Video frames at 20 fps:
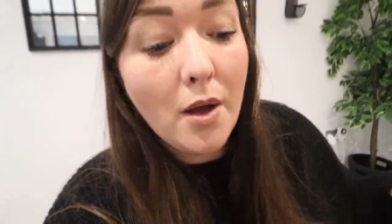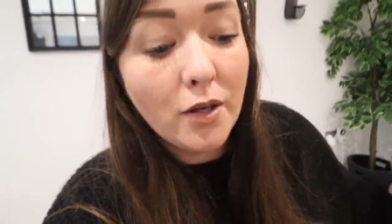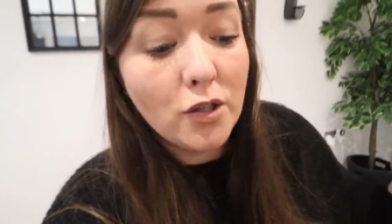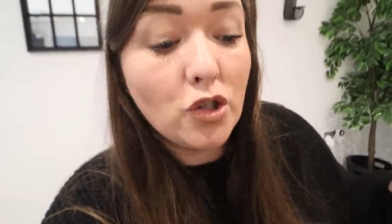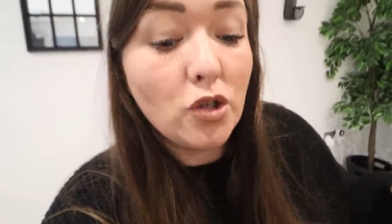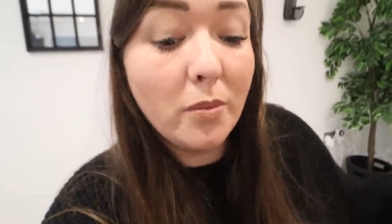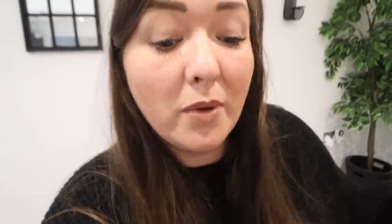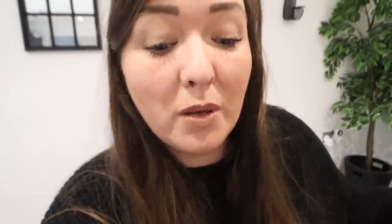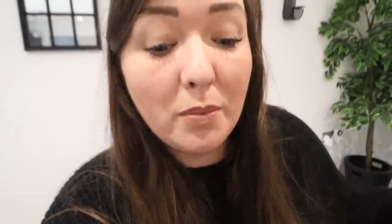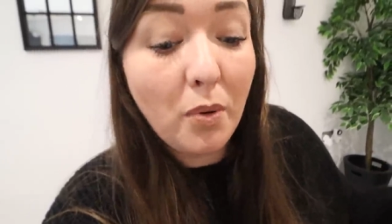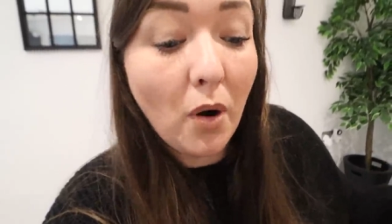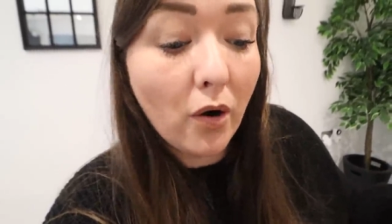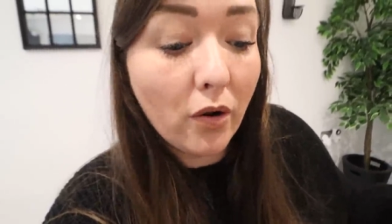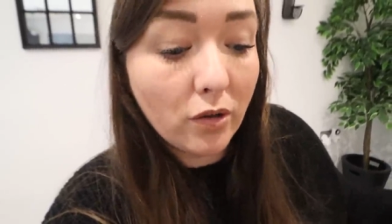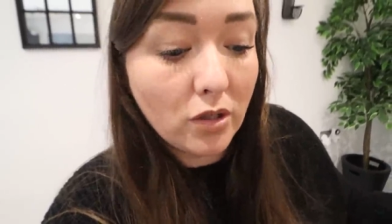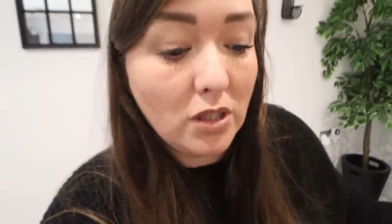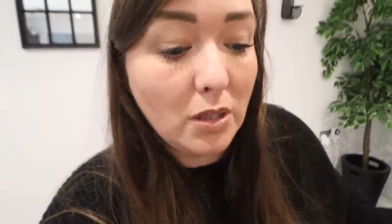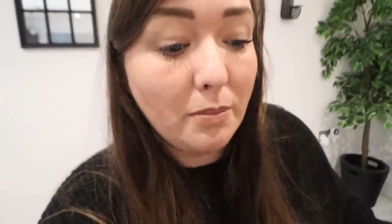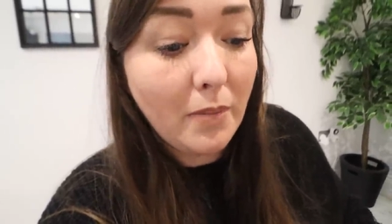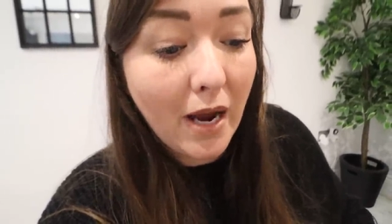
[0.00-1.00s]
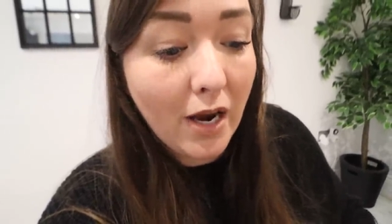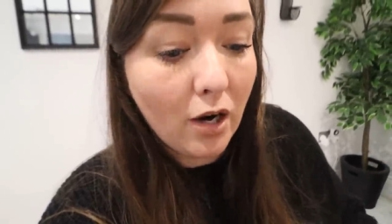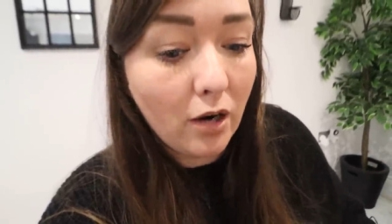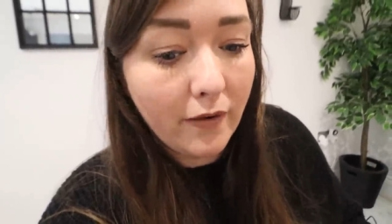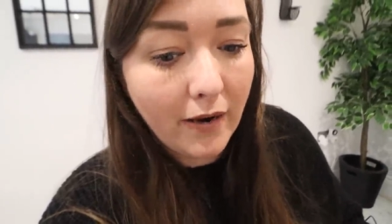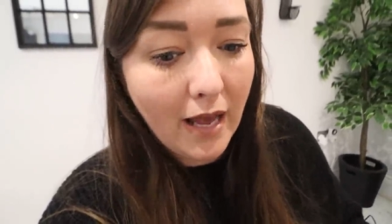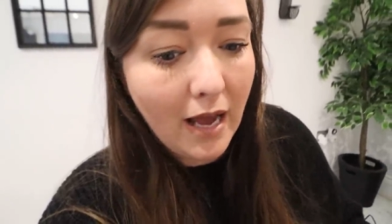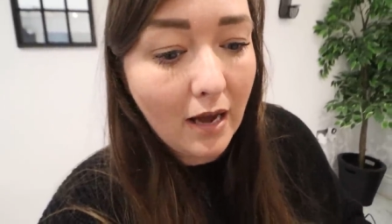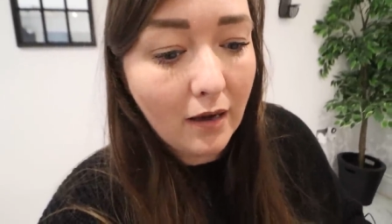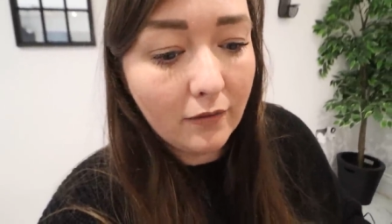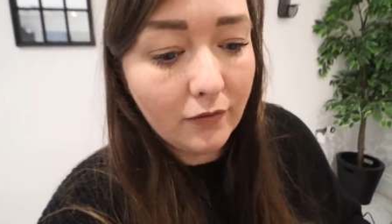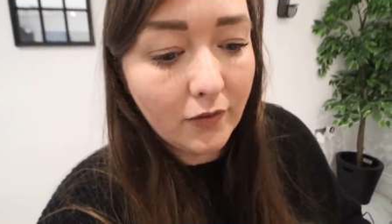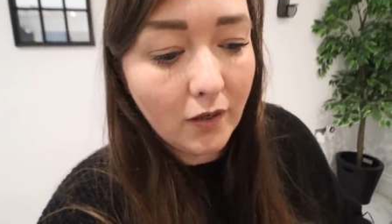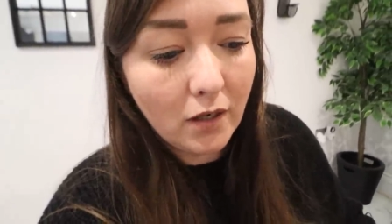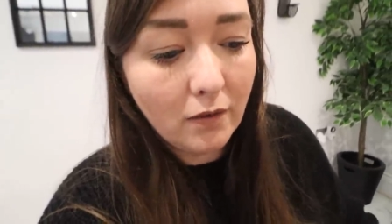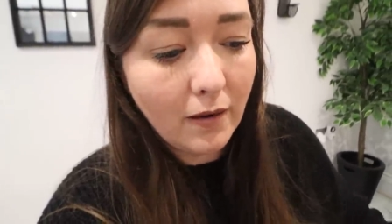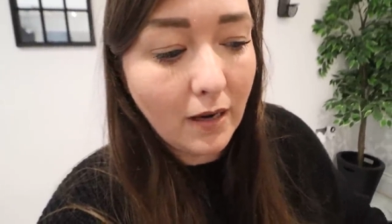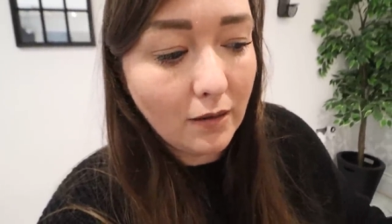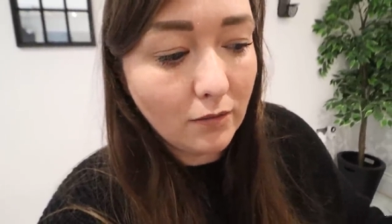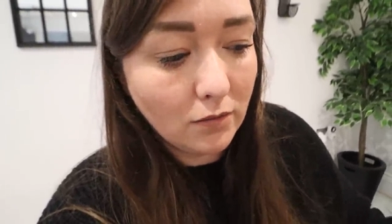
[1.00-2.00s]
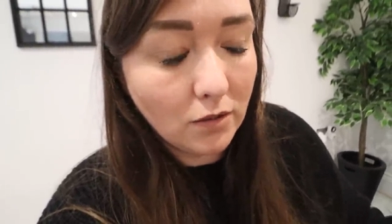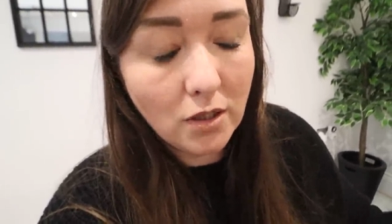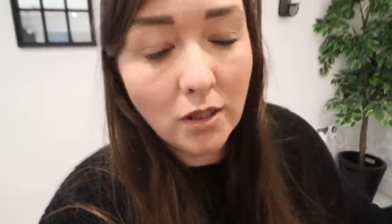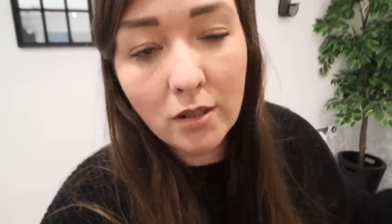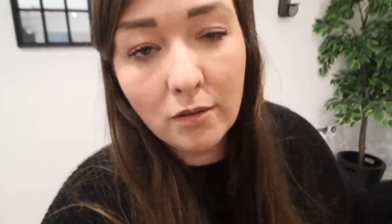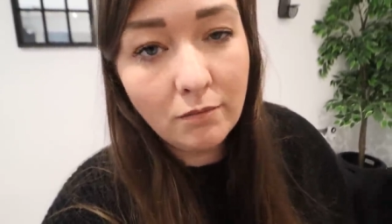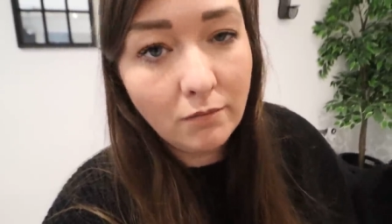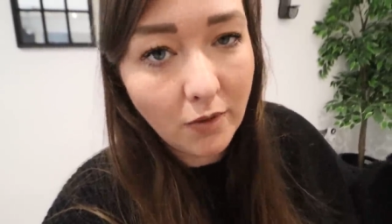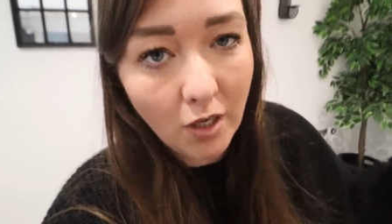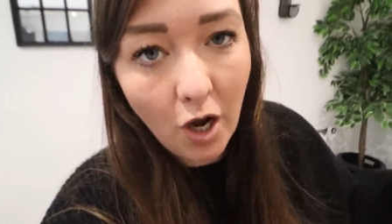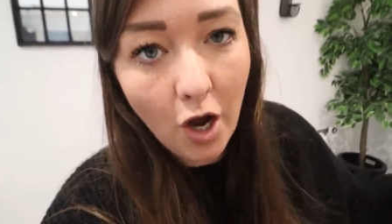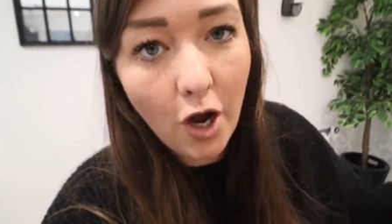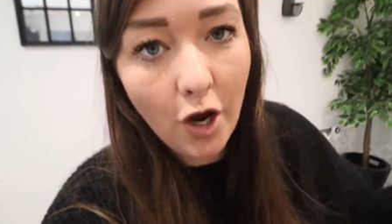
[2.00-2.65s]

Some of the products you might already have around your